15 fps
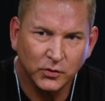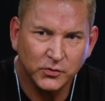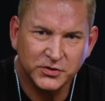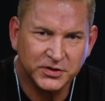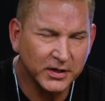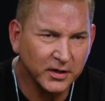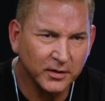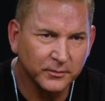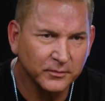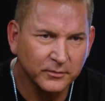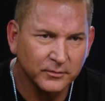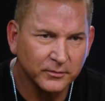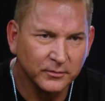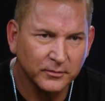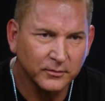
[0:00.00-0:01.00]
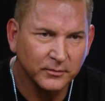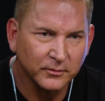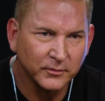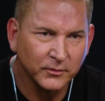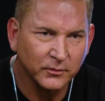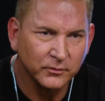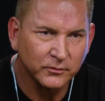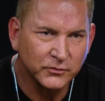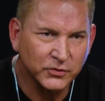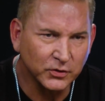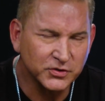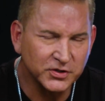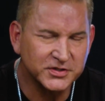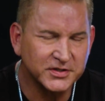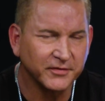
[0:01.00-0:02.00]
Who is time? So
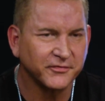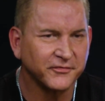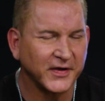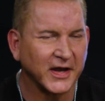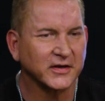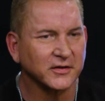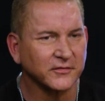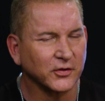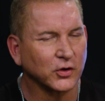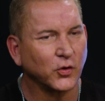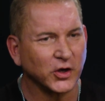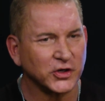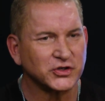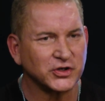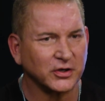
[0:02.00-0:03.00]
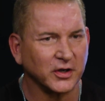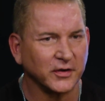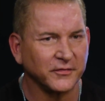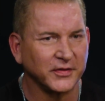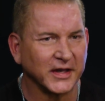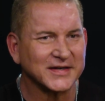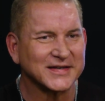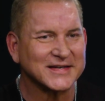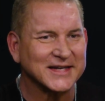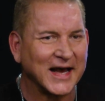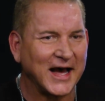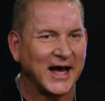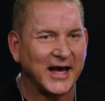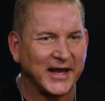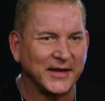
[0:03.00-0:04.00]
just the fact of the question of that
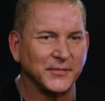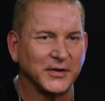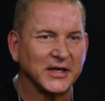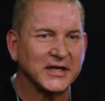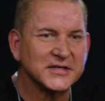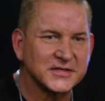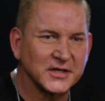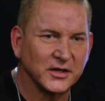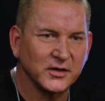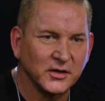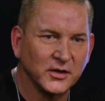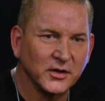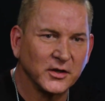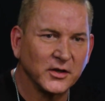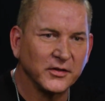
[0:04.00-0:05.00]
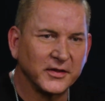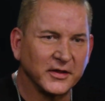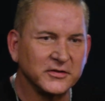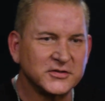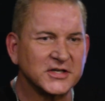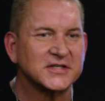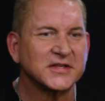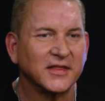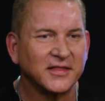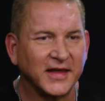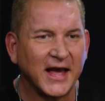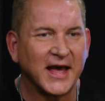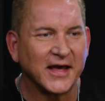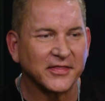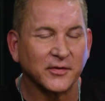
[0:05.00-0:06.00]
time isn't, just
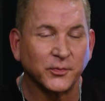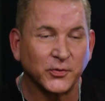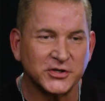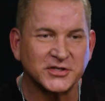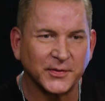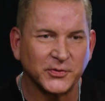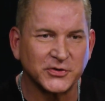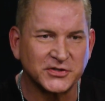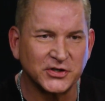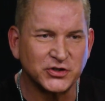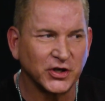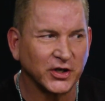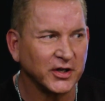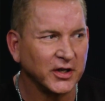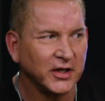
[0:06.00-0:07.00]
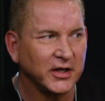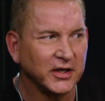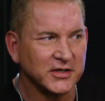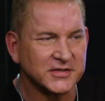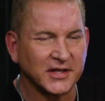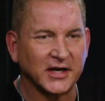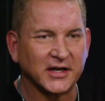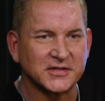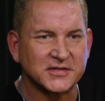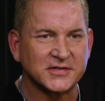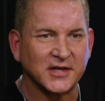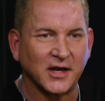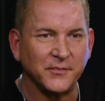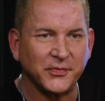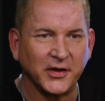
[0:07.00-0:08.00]
that, the presupposition is that it's
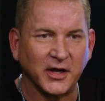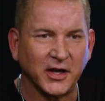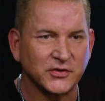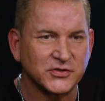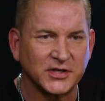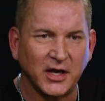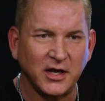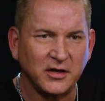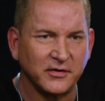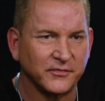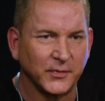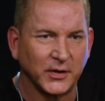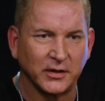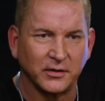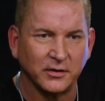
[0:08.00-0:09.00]
something outside of me.